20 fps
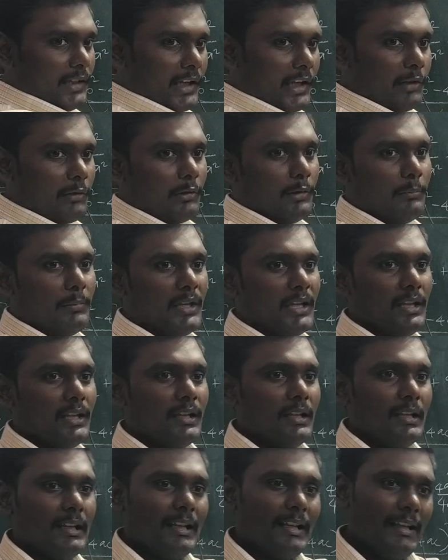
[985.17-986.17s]
it will
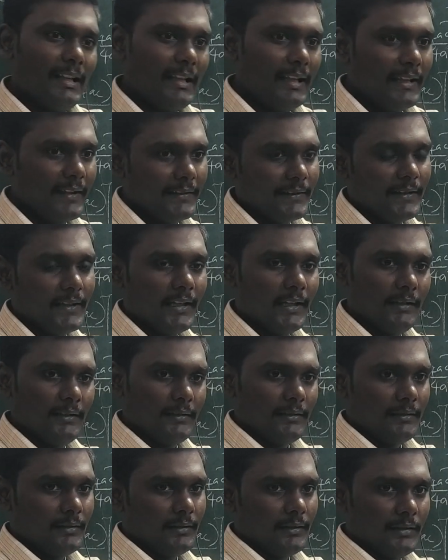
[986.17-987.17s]
be less
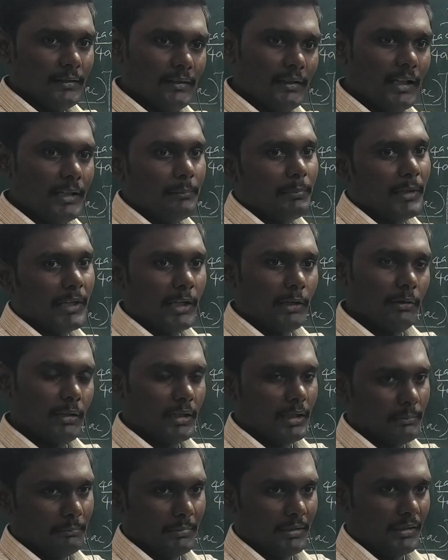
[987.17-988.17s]
than that
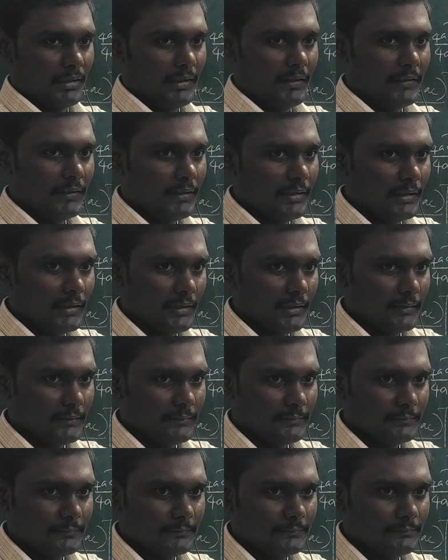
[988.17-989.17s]
particular number. Is it or
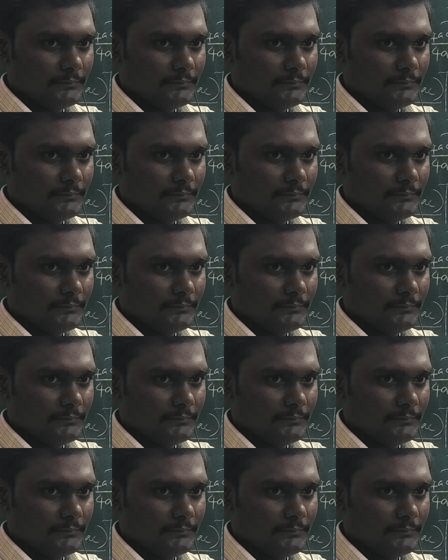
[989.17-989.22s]
not?